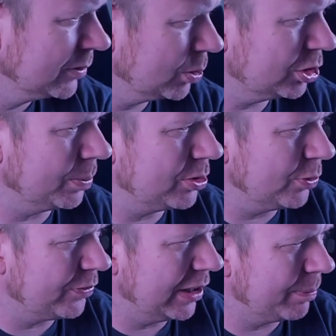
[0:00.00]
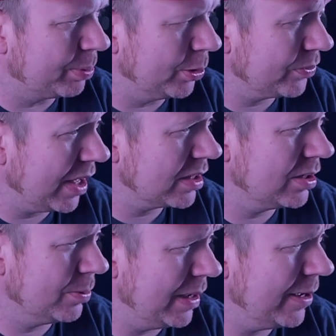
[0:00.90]
What's up, Two-Fingered Brute? Thank
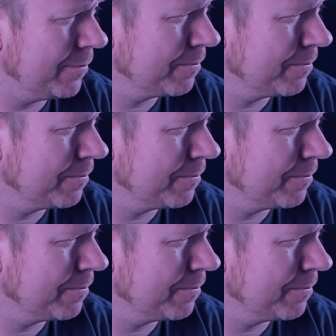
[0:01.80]
you, mate.